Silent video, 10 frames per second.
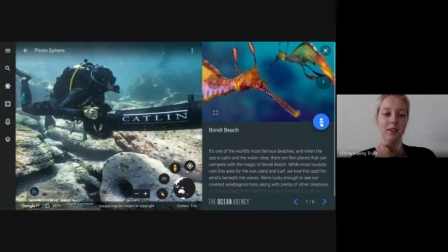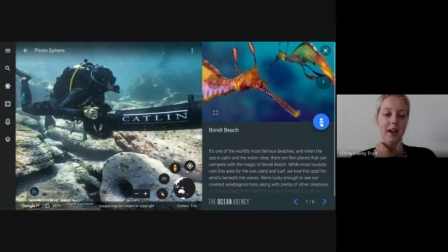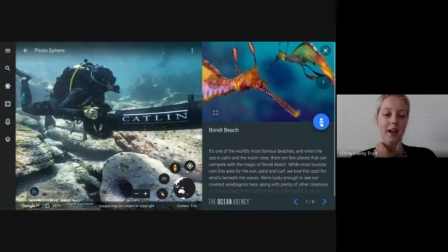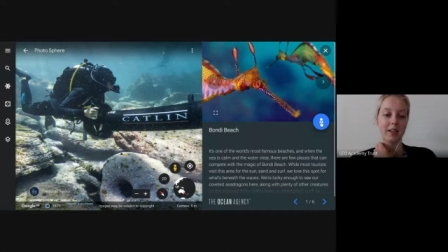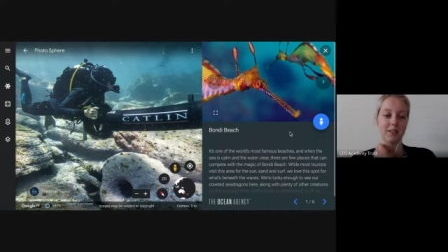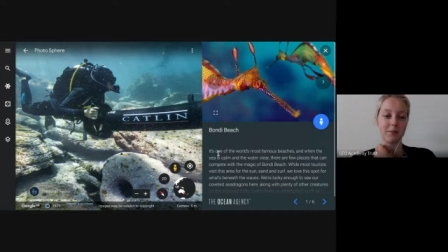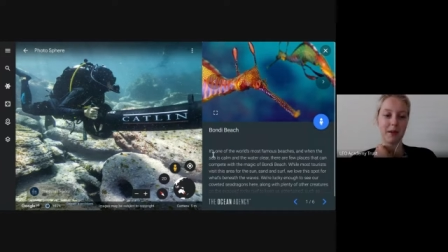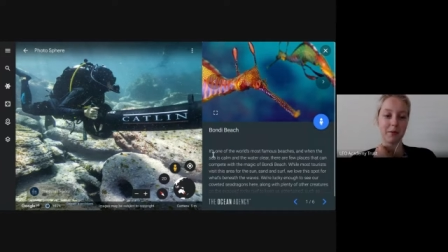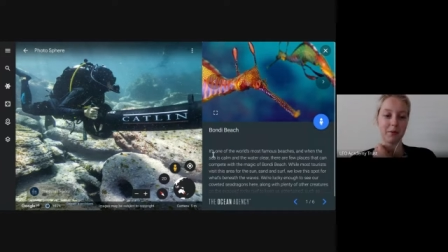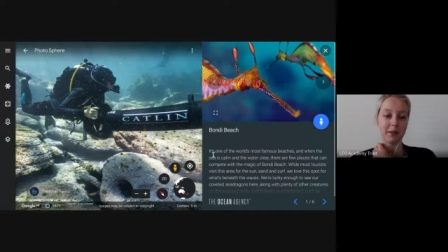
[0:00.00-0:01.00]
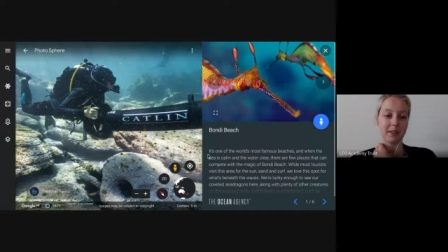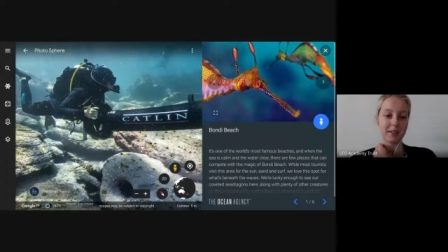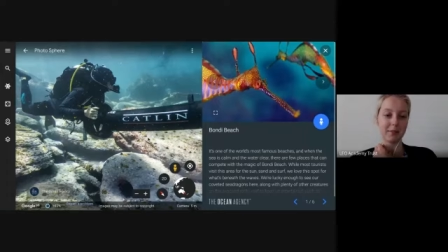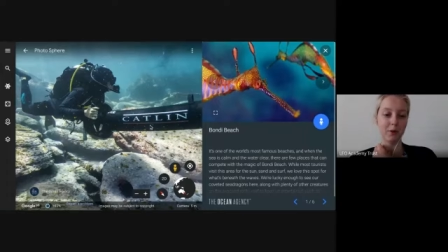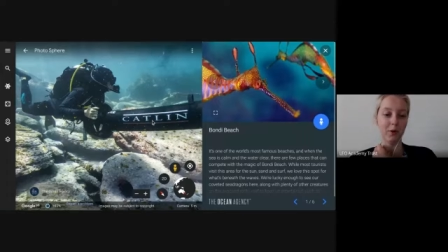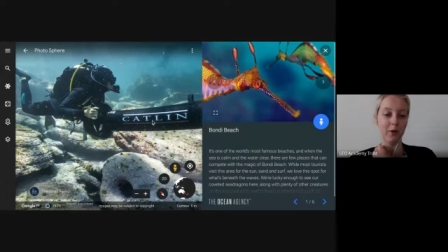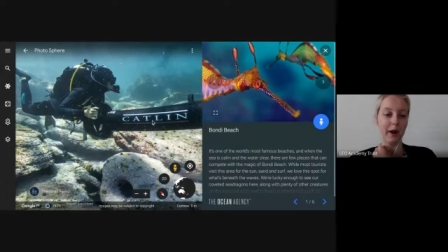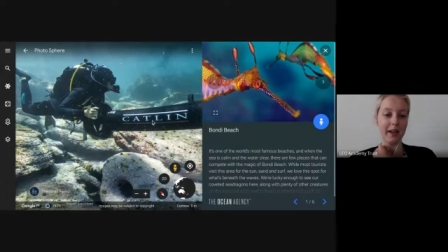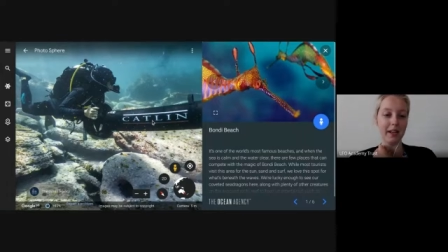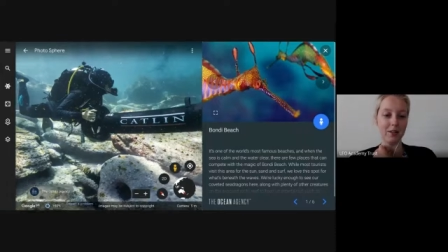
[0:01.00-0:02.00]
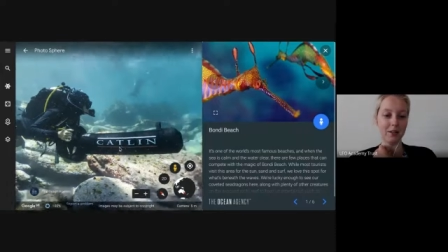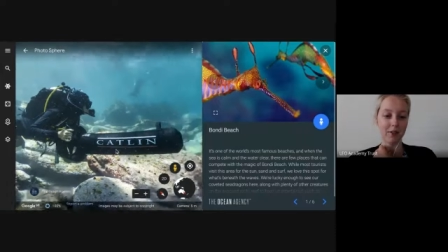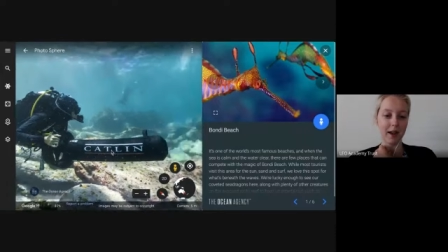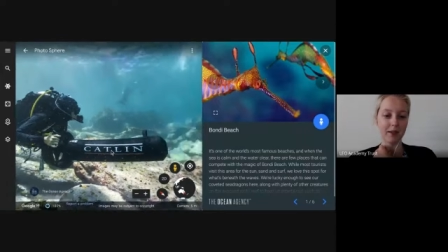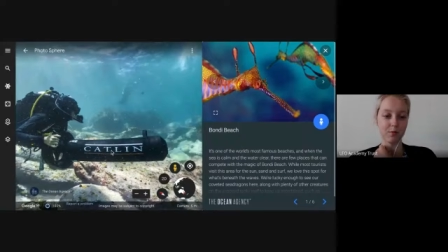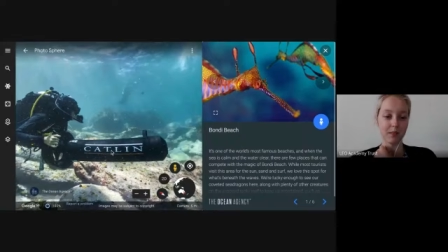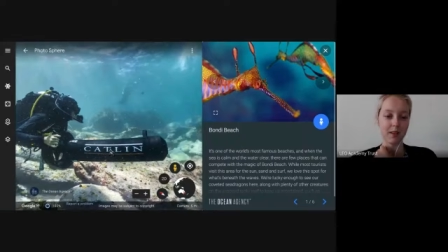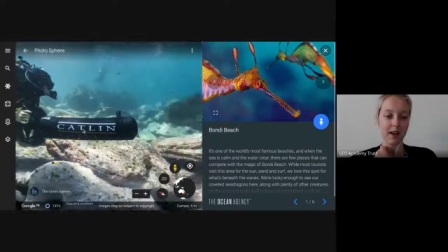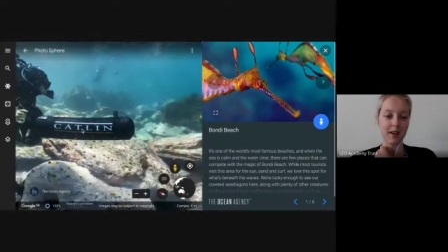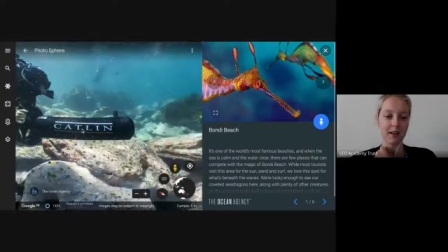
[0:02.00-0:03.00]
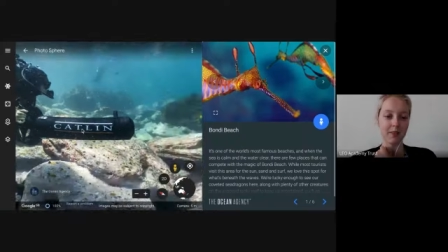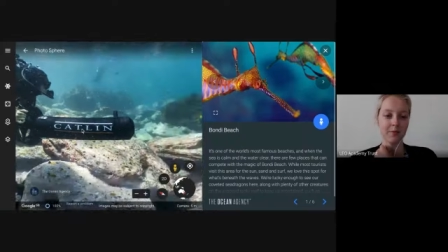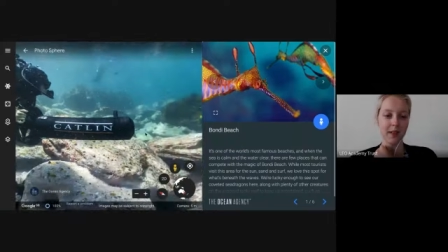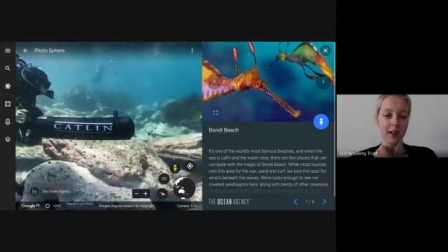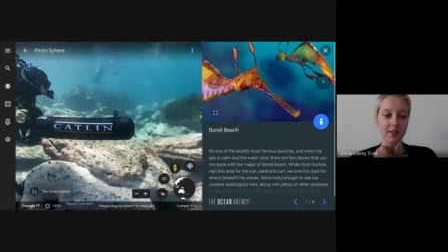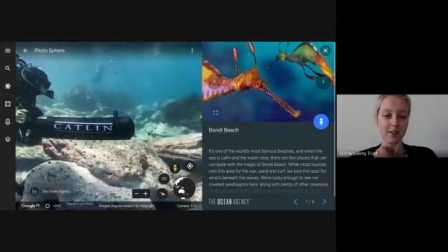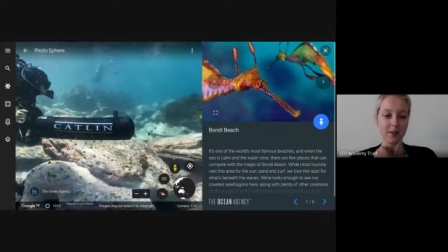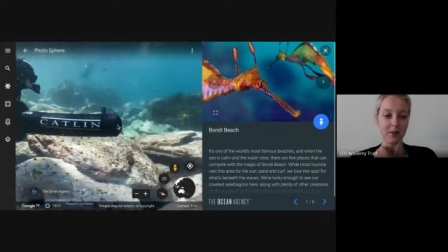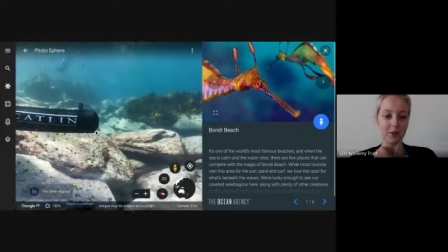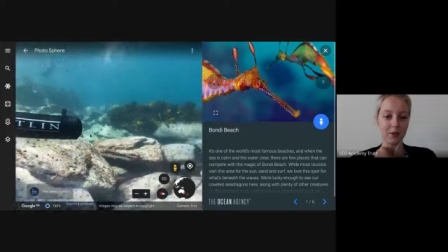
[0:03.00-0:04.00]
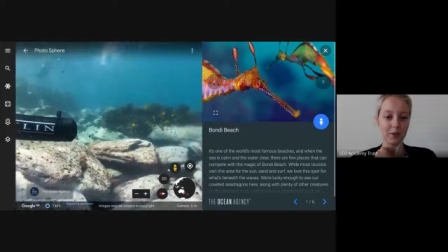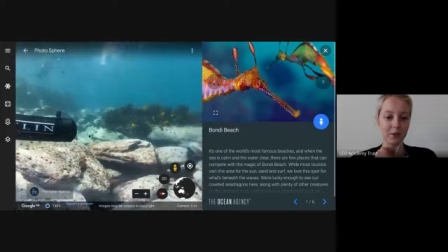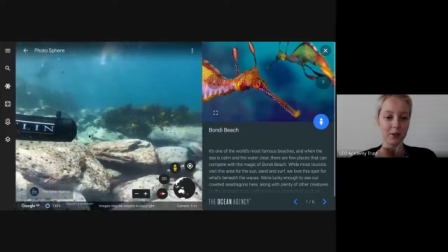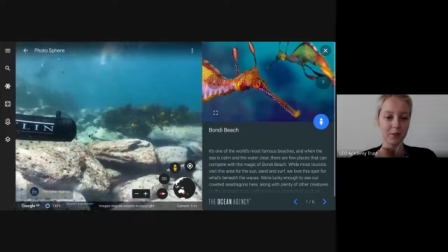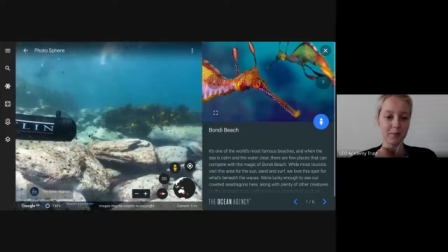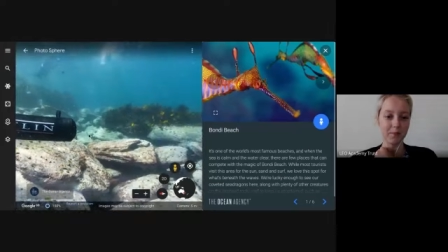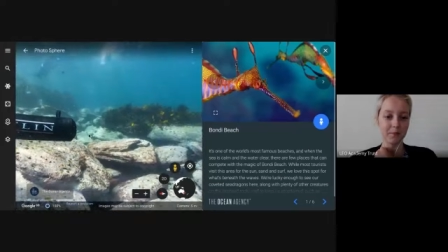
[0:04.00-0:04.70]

uh, to be able to explore and interact with that as I go through.